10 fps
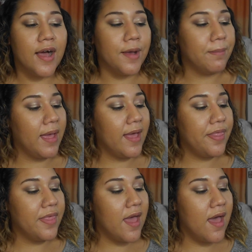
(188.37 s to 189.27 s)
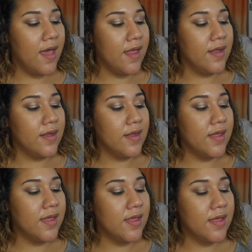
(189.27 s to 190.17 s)
And
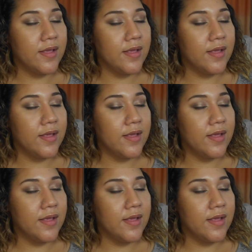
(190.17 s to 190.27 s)
then,